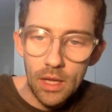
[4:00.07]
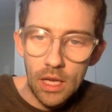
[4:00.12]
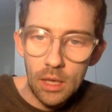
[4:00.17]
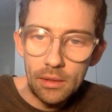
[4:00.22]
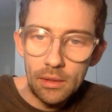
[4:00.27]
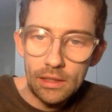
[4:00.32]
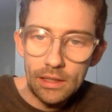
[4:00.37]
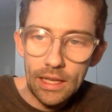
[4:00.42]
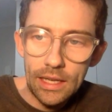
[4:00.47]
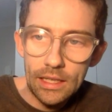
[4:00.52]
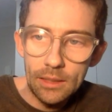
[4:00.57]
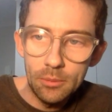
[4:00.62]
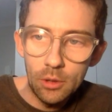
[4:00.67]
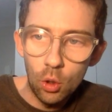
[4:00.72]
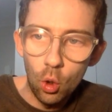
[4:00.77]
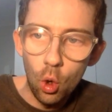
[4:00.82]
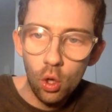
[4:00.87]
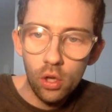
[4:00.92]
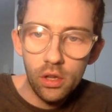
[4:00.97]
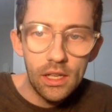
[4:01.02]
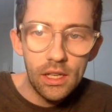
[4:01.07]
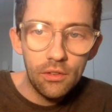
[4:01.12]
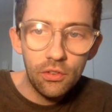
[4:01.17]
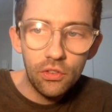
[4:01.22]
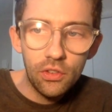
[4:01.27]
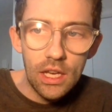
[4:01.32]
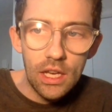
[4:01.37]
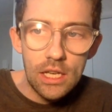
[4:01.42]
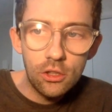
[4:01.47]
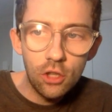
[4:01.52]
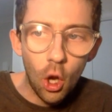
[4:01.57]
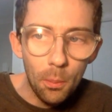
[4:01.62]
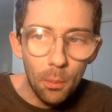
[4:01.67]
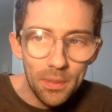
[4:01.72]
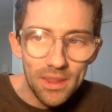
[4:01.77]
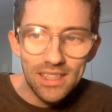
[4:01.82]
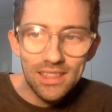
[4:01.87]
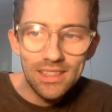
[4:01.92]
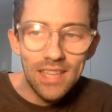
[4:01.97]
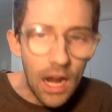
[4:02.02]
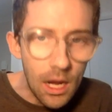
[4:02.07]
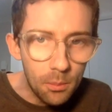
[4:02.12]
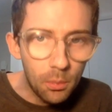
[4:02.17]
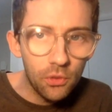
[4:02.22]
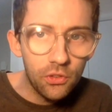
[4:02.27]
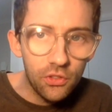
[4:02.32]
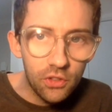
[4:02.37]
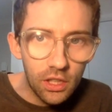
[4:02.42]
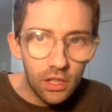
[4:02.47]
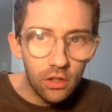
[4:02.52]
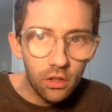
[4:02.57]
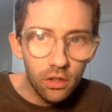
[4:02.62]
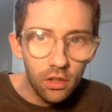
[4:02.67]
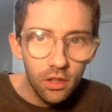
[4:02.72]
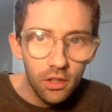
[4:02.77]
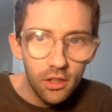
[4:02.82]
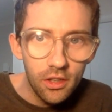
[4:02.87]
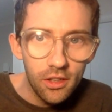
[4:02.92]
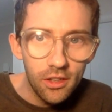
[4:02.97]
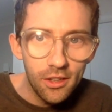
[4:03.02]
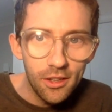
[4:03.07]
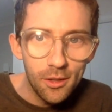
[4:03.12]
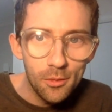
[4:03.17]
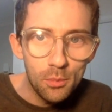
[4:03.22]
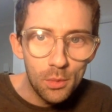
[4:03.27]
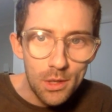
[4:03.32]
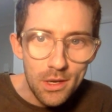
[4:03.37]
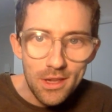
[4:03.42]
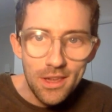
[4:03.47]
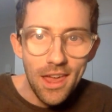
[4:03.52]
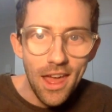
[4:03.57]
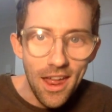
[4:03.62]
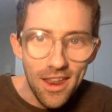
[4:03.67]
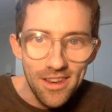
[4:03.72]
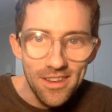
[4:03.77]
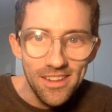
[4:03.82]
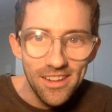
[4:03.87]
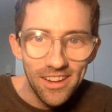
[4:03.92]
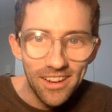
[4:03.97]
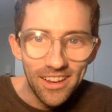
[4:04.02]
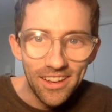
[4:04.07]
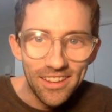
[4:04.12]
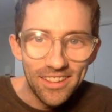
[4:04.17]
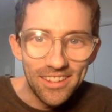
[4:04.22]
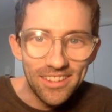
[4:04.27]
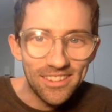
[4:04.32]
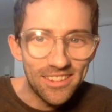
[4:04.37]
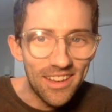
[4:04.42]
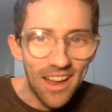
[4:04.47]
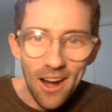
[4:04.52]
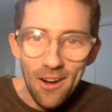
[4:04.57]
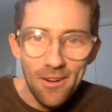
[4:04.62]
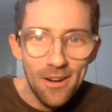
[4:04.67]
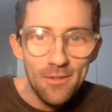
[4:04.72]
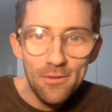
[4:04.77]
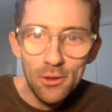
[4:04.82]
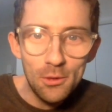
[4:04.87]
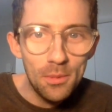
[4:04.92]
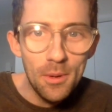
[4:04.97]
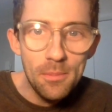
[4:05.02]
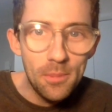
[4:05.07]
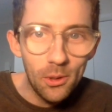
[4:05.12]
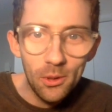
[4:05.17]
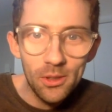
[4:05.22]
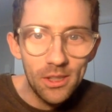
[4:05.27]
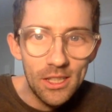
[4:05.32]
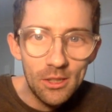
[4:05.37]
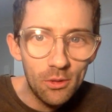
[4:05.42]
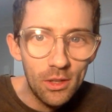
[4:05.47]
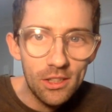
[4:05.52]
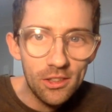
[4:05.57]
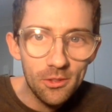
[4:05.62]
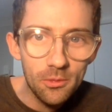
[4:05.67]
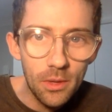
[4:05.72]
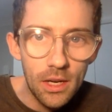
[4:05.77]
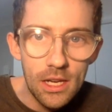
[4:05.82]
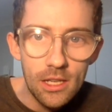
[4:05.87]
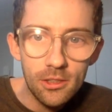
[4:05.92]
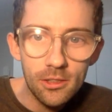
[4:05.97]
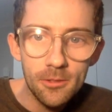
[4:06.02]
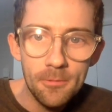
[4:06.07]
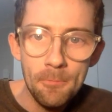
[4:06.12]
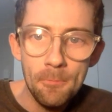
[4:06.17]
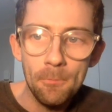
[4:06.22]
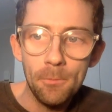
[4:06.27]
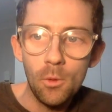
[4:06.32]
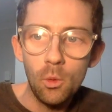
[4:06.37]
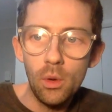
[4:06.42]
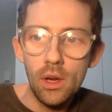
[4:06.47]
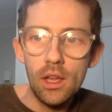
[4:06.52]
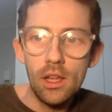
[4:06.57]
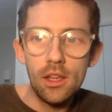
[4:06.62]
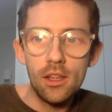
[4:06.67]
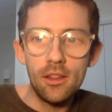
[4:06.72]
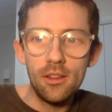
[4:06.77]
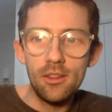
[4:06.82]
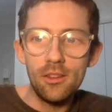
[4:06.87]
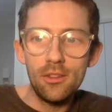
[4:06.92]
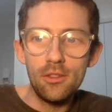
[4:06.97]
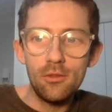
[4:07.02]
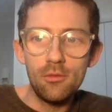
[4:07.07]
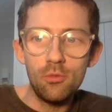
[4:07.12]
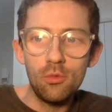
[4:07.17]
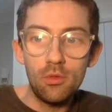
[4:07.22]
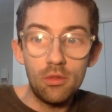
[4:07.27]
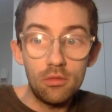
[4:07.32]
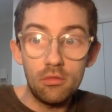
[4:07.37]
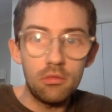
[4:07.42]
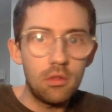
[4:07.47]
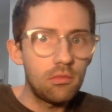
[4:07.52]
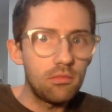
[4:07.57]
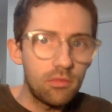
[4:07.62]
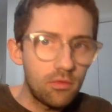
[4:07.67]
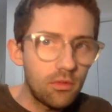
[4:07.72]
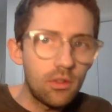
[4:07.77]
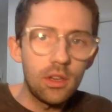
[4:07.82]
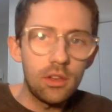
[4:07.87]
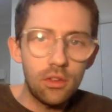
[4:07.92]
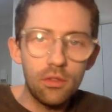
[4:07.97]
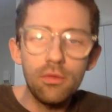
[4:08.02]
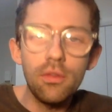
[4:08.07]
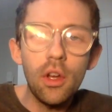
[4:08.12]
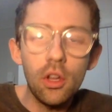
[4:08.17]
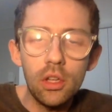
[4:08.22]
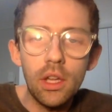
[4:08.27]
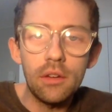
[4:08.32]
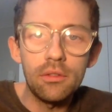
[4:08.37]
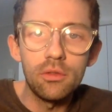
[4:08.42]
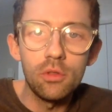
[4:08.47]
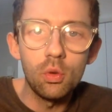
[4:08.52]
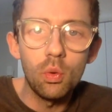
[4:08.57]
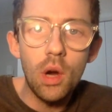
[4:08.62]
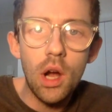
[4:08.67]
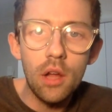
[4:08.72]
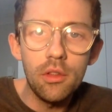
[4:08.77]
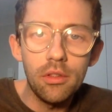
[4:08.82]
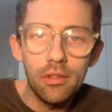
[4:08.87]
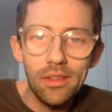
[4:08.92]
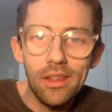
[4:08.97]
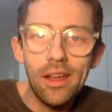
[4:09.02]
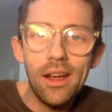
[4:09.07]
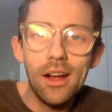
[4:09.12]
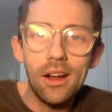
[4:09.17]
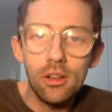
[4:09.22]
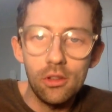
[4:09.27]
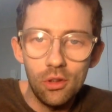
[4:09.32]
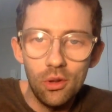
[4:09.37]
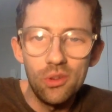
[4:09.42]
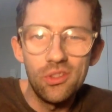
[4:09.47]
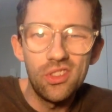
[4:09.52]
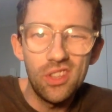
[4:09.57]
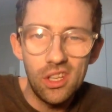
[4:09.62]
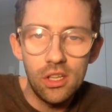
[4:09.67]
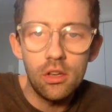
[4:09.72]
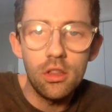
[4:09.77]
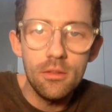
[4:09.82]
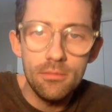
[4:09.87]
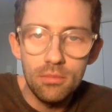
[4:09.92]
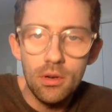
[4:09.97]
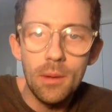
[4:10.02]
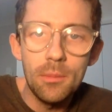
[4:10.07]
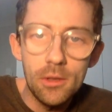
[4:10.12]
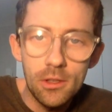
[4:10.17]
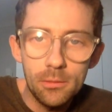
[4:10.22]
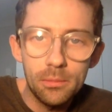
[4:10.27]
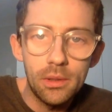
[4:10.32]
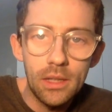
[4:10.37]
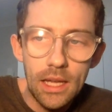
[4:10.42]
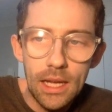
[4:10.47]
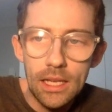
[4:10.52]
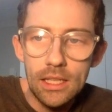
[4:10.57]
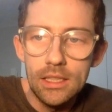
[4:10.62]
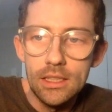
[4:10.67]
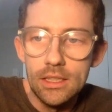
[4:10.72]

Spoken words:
a bit later. But Auckland FC, top of the table still. But again, this narrative has been building in recent weeks where it's felt like for a while that they are closing in on the Premier's plate.